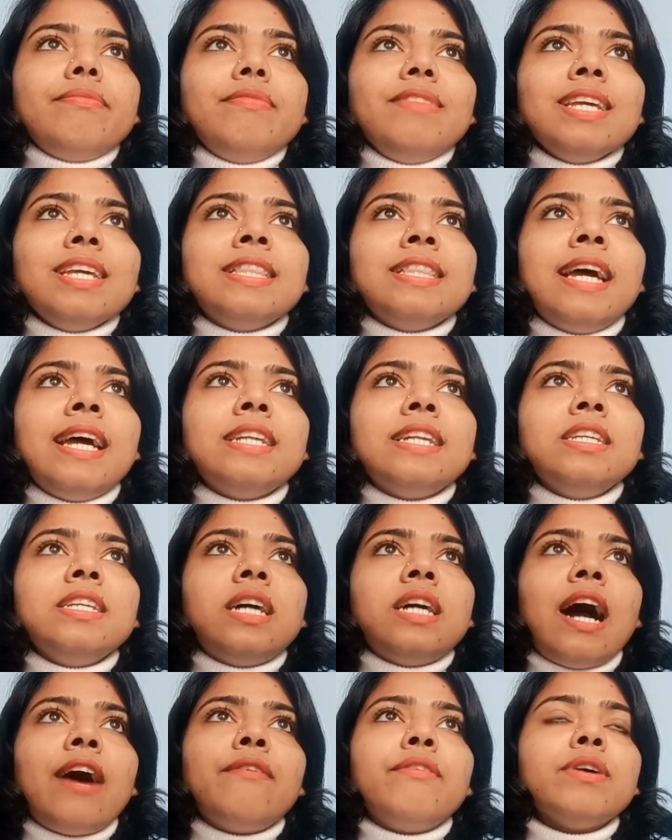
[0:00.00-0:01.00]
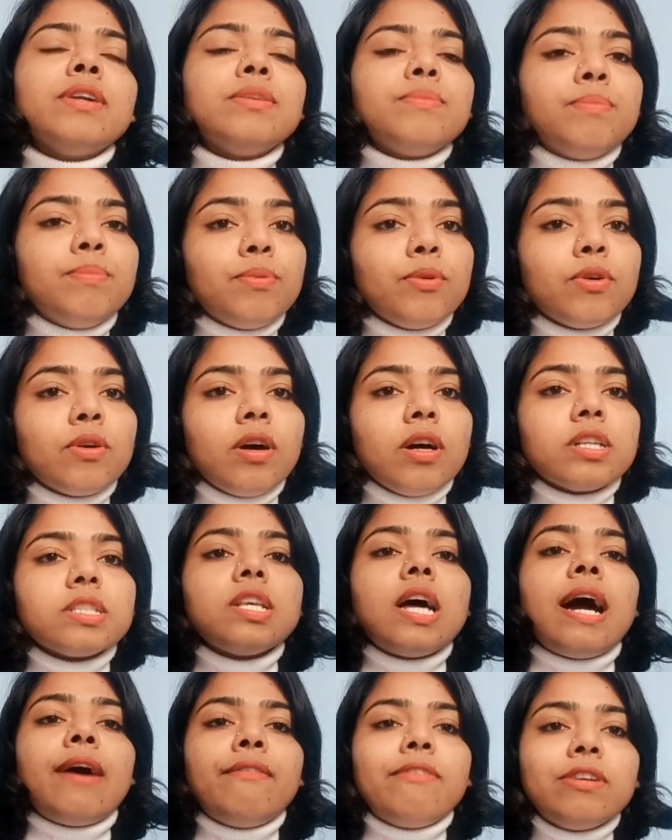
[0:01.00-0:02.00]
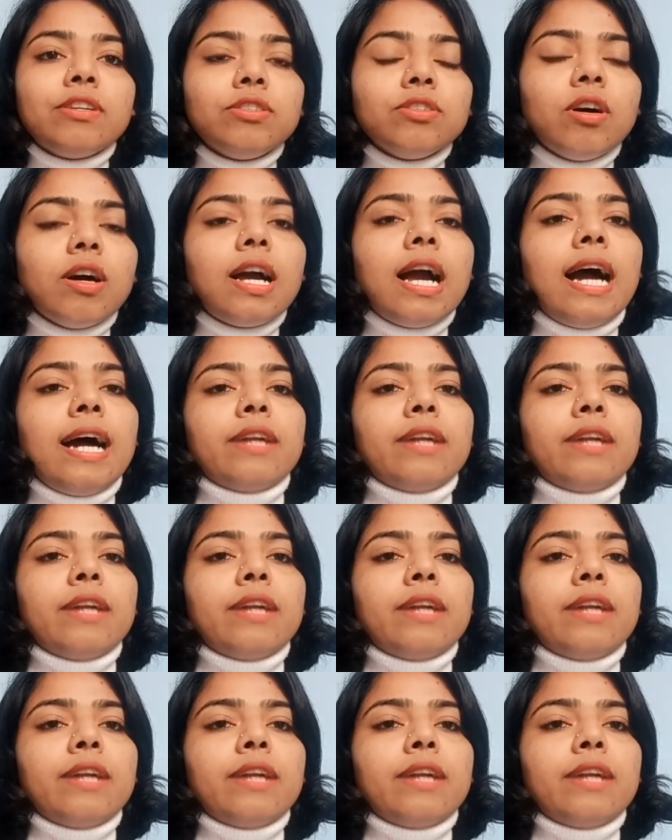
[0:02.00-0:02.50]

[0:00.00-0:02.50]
that our products, our drug